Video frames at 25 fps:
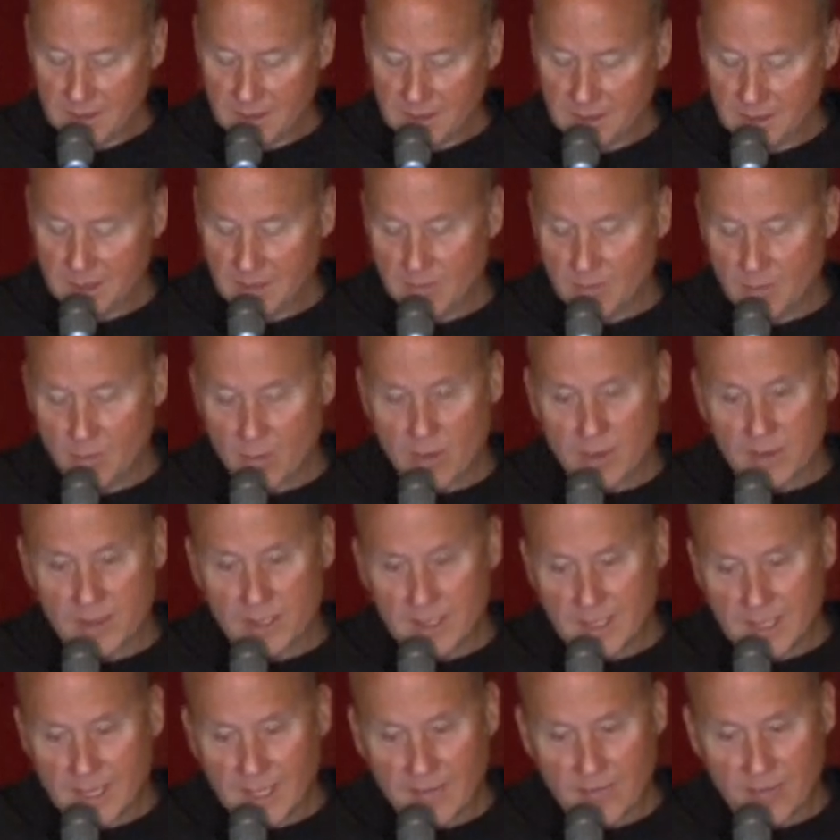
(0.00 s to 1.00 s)
And more
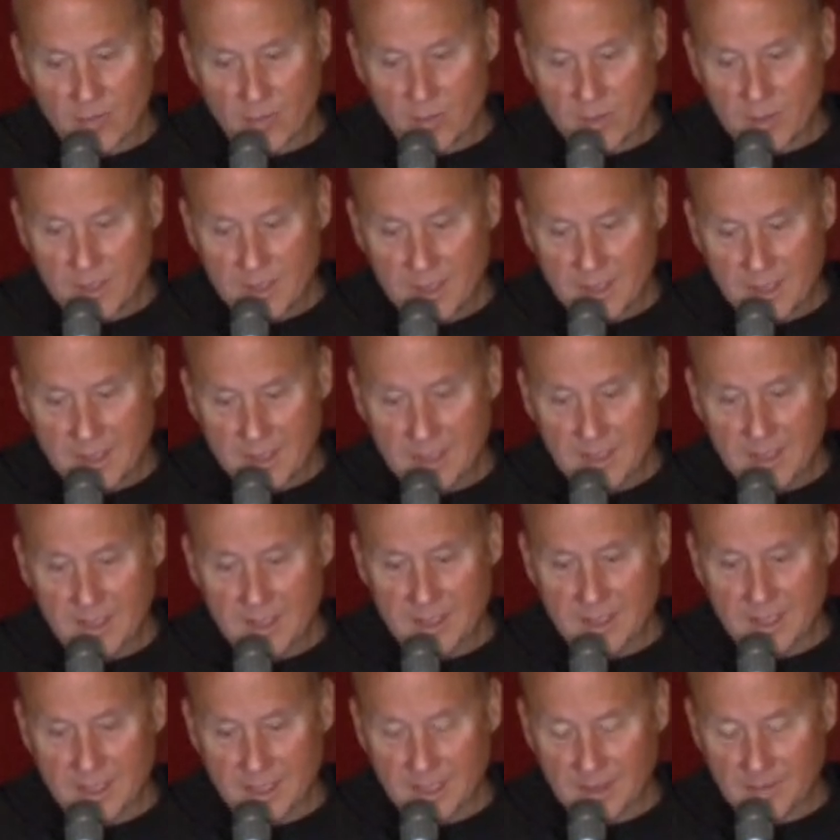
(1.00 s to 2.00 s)
than ever, we
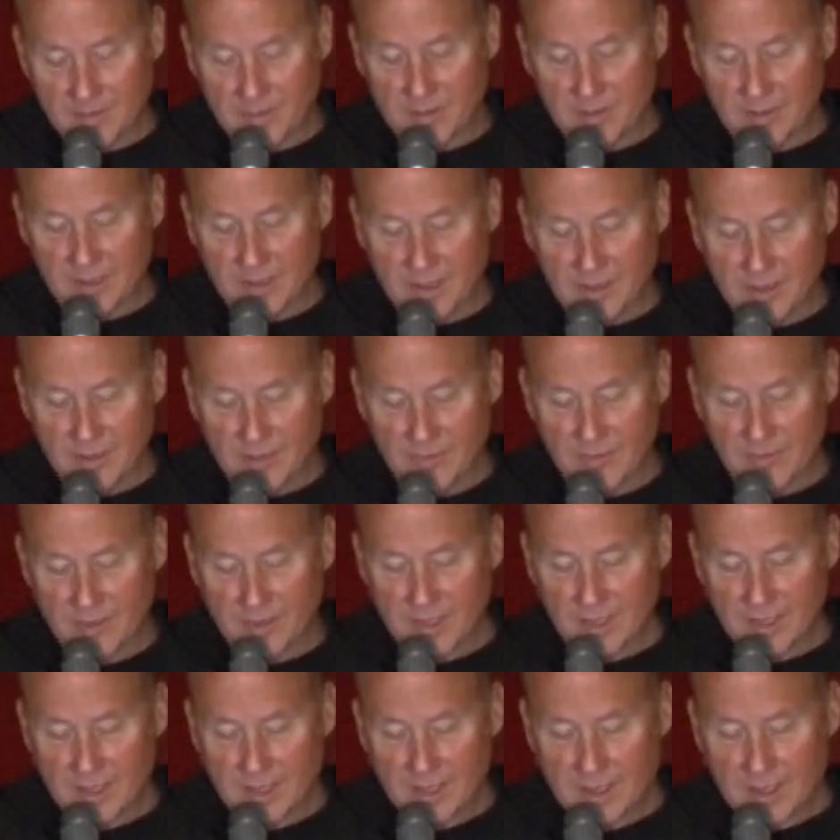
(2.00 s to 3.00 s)
need, I believe,
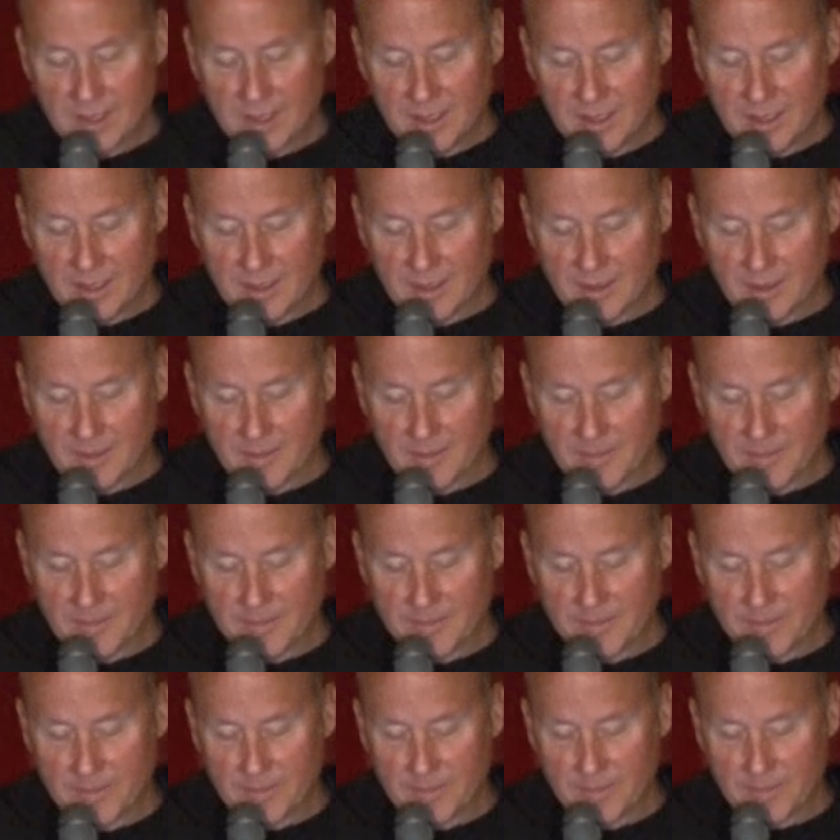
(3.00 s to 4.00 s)
uh,
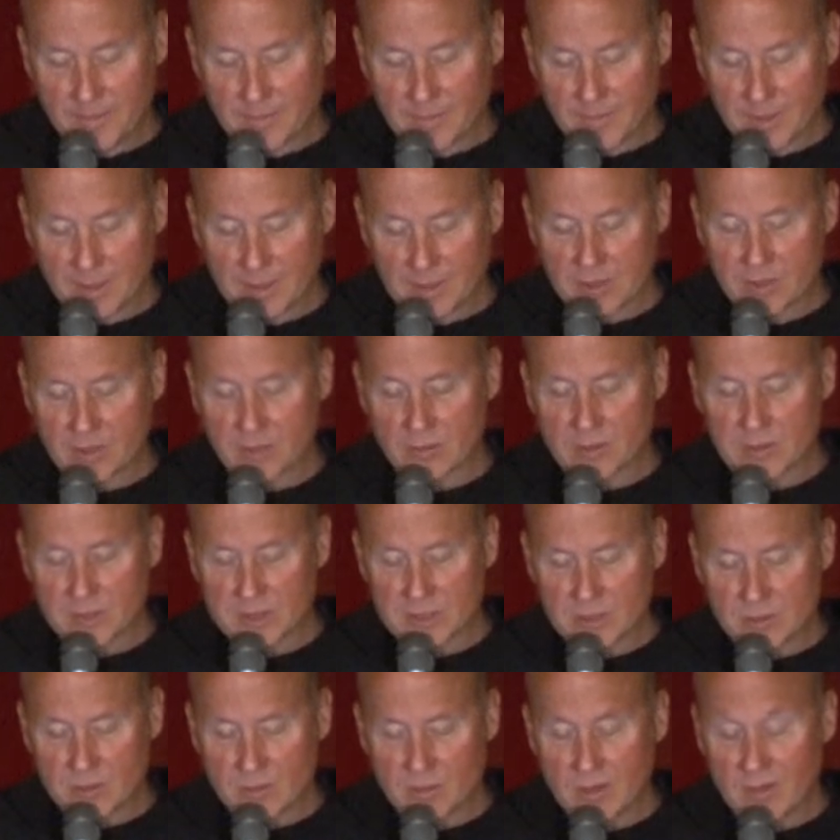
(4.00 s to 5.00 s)
to
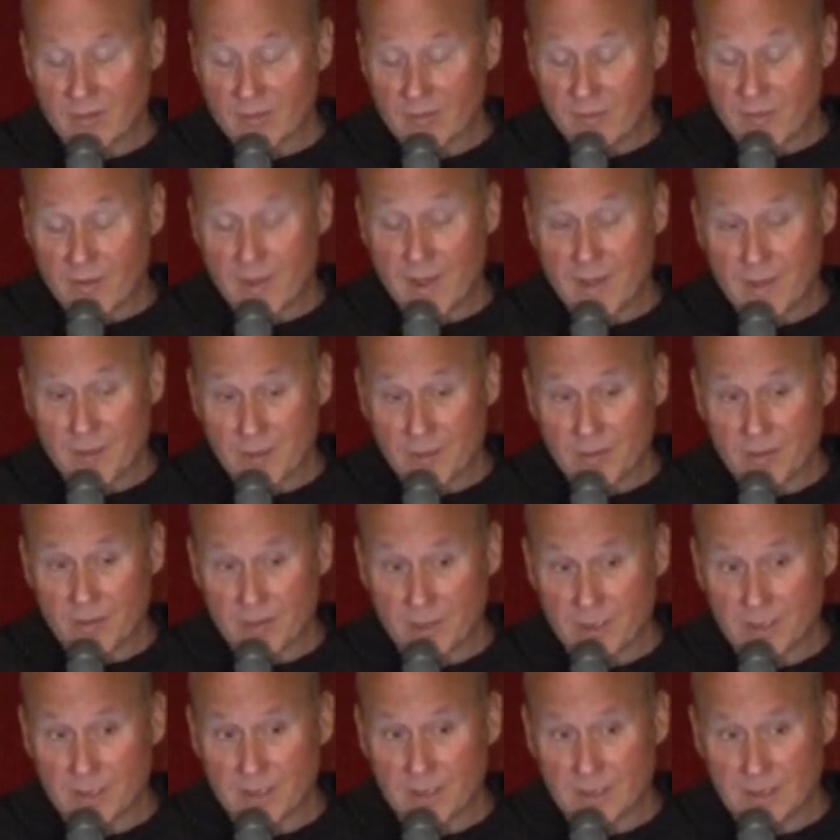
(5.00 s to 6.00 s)
restore
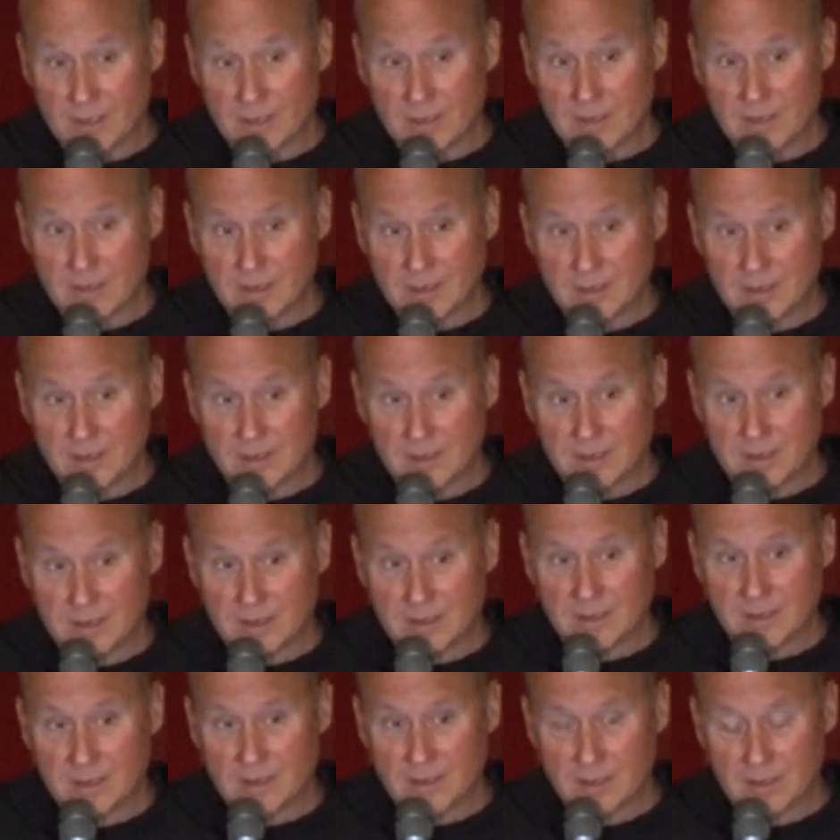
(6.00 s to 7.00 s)
fatherhood,
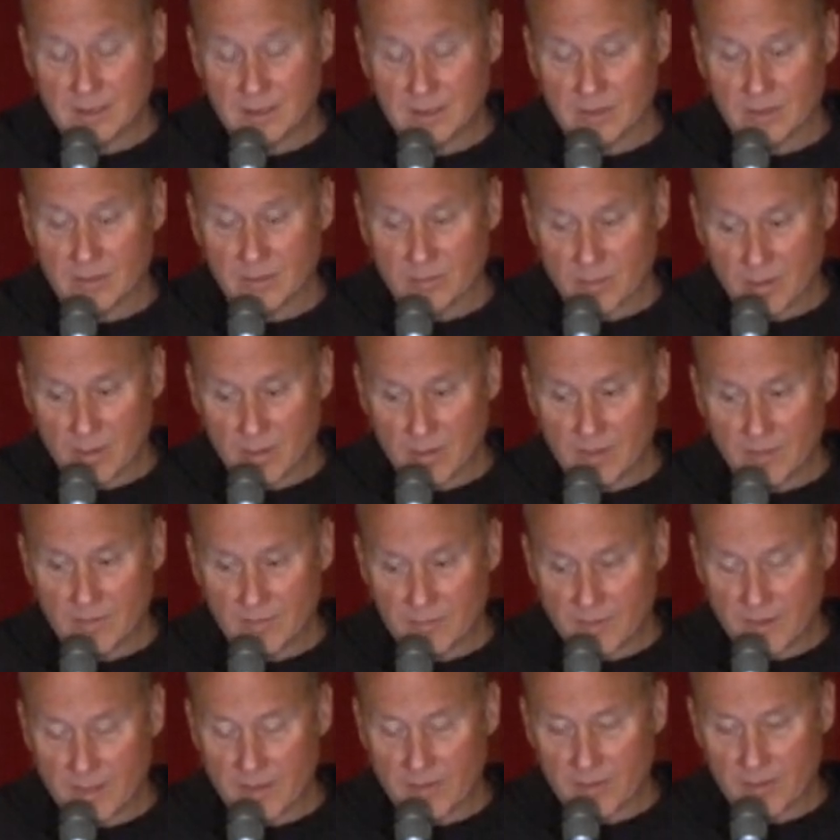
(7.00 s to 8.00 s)
the role of
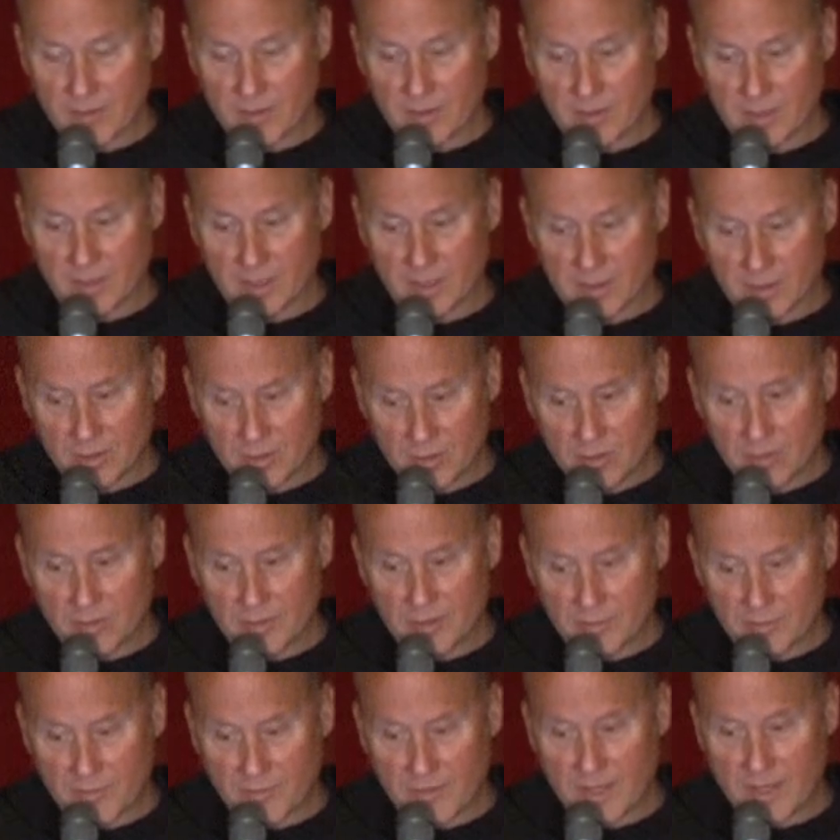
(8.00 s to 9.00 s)
fatherhood, and who
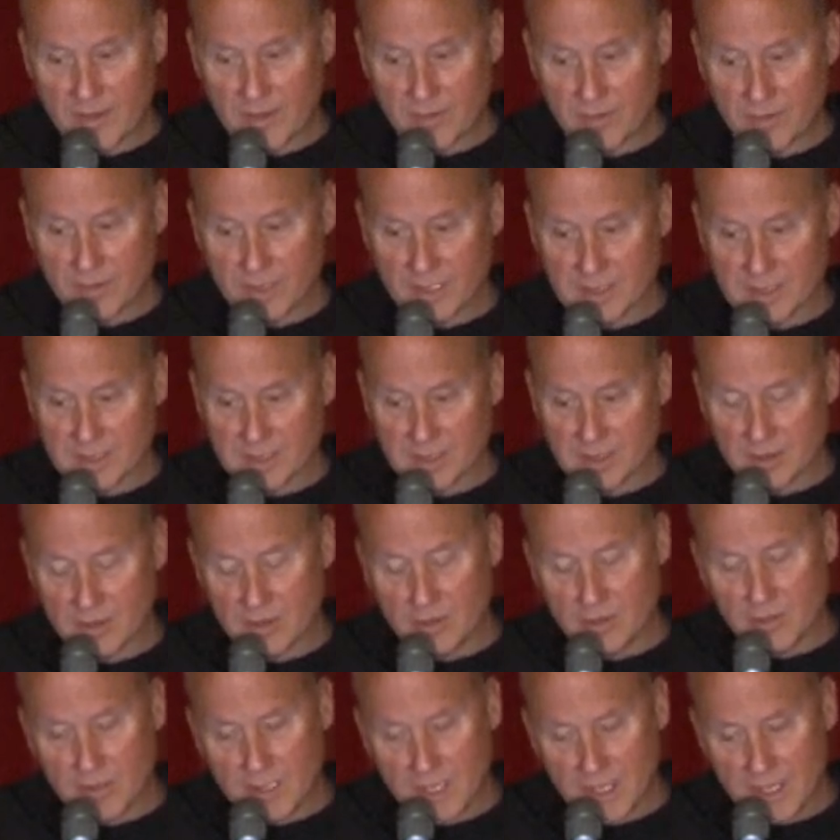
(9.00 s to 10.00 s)
the Father is, and
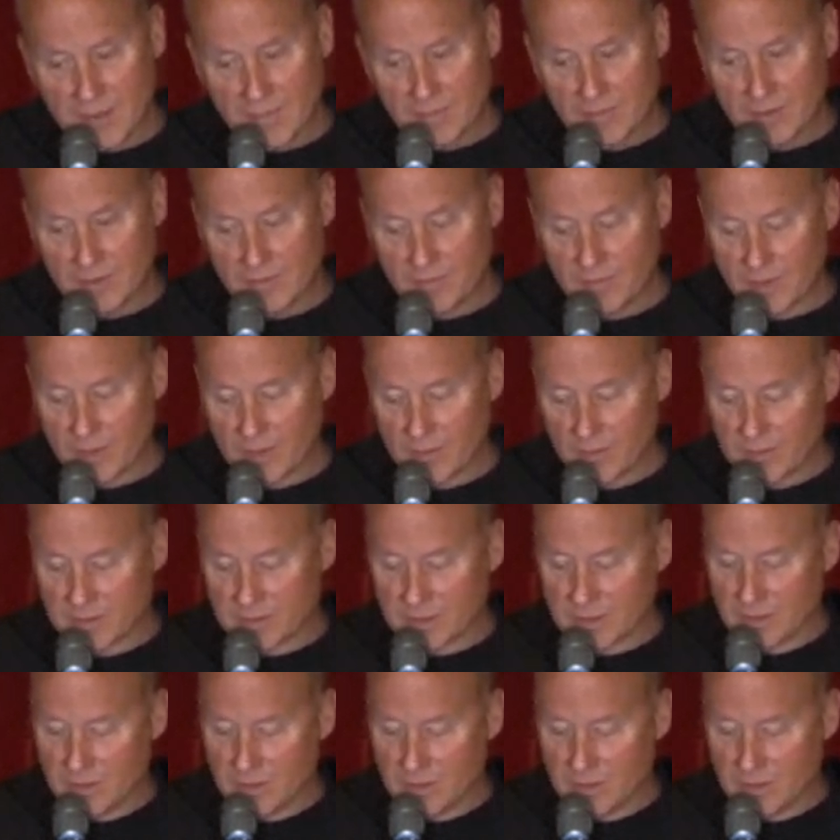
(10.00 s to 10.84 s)
who the Heavenly Father is.